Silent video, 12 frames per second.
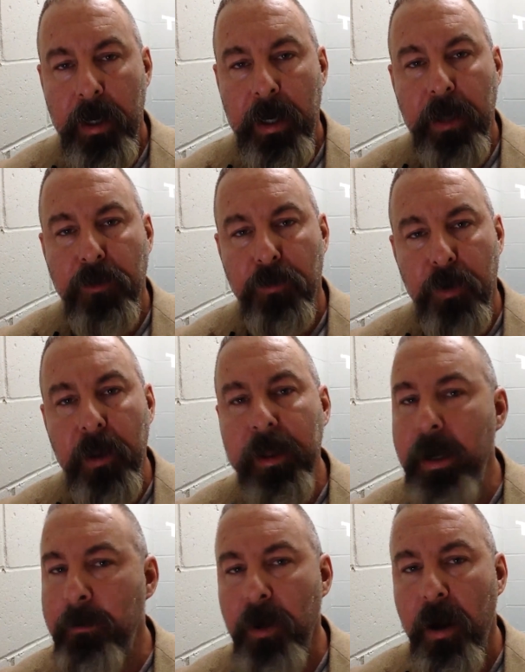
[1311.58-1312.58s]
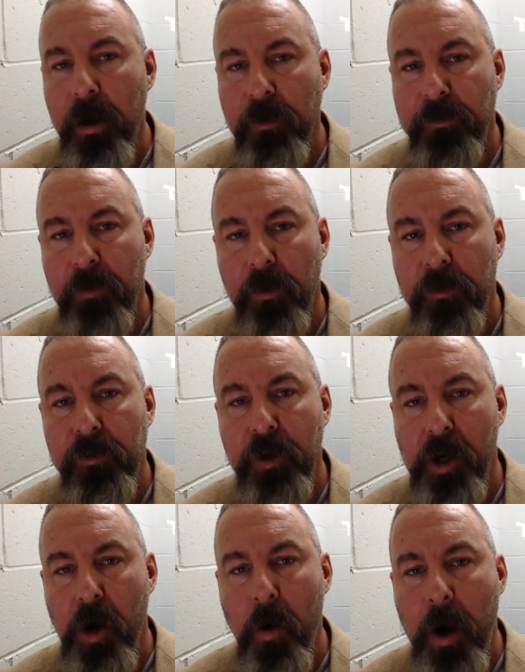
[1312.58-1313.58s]
It's really up to us folks to
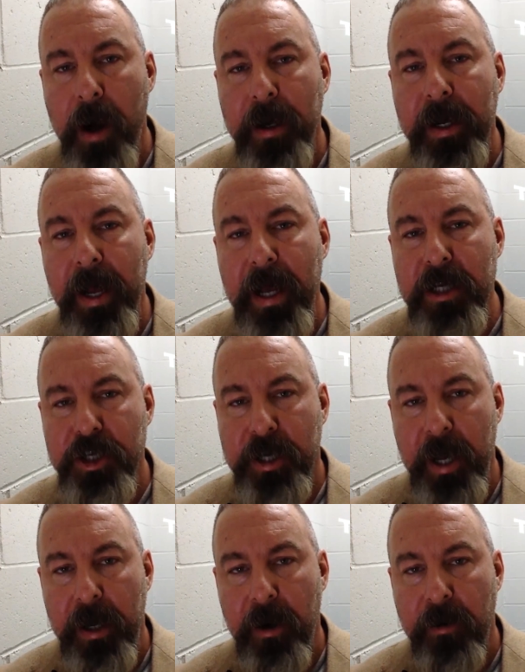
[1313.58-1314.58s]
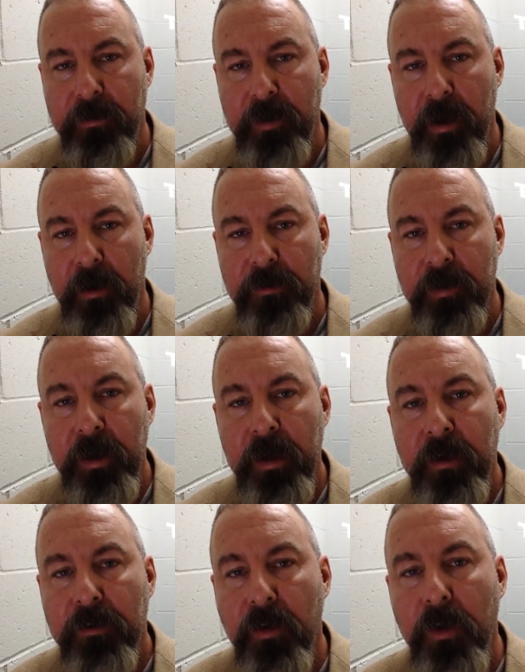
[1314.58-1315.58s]
go out and educate ourselves
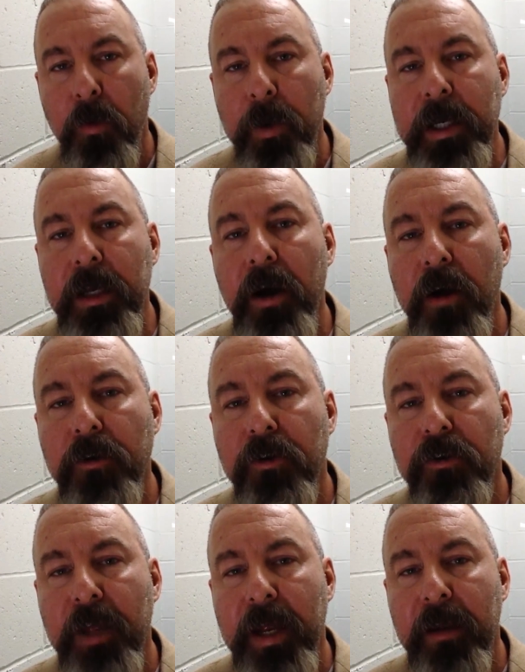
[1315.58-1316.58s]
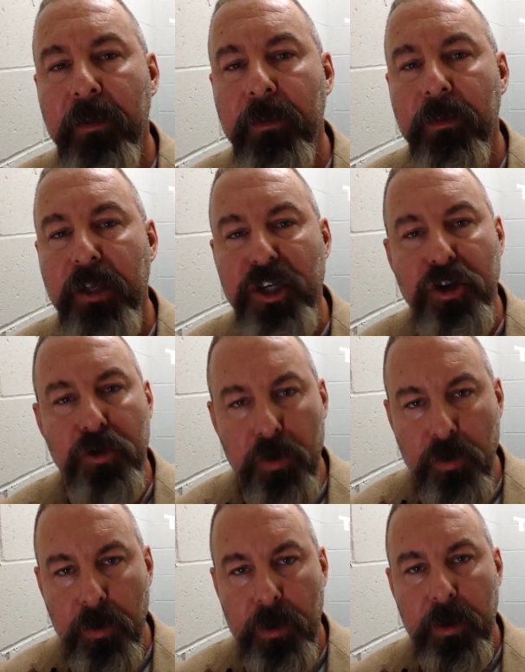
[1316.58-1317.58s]
so that we can understand the
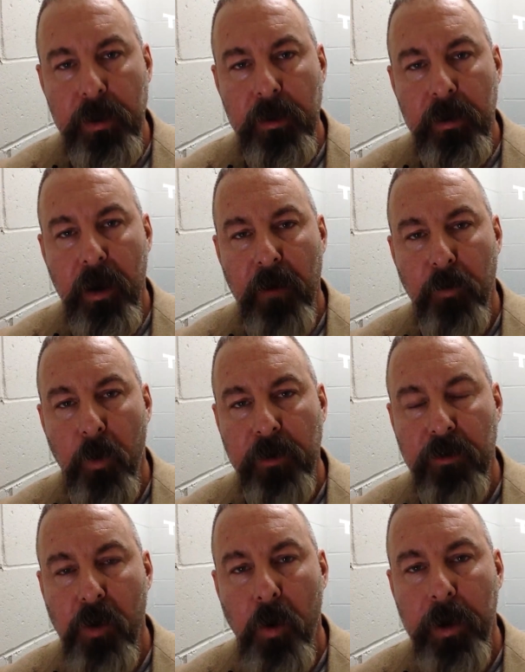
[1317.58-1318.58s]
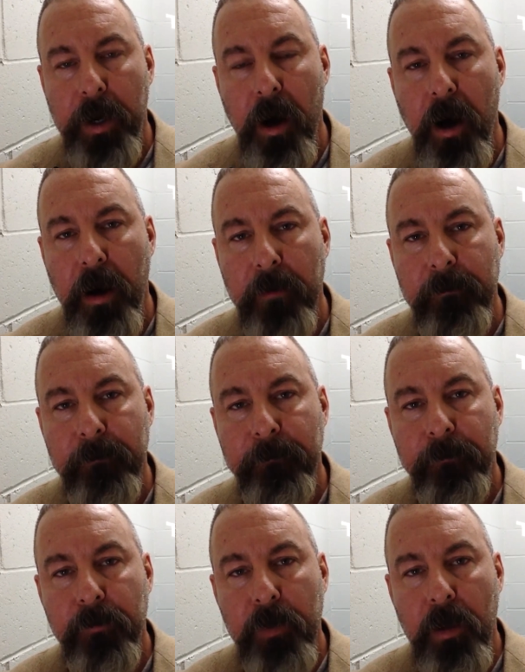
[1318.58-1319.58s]
truth of what's going on.
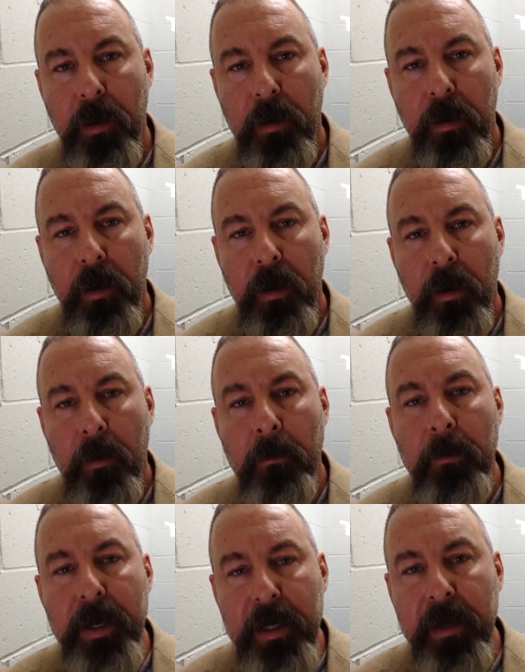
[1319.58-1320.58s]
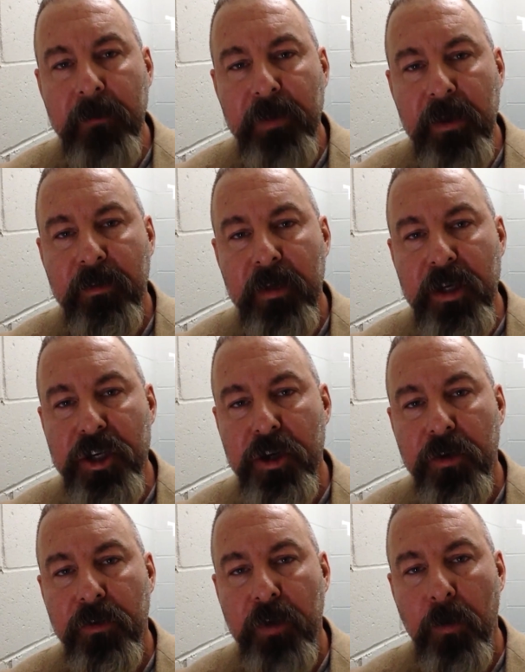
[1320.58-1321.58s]
Many of these
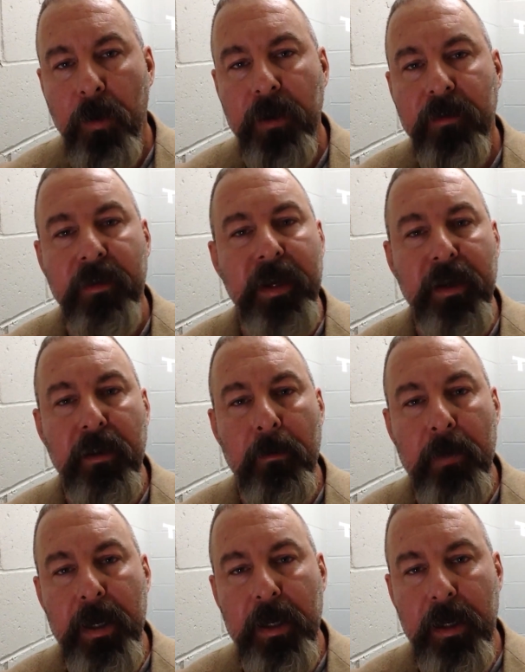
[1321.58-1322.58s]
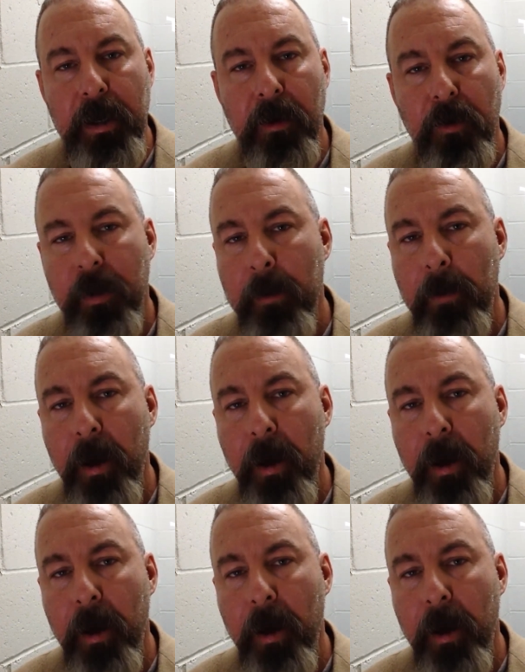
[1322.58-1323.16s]
issues that we see in the media or that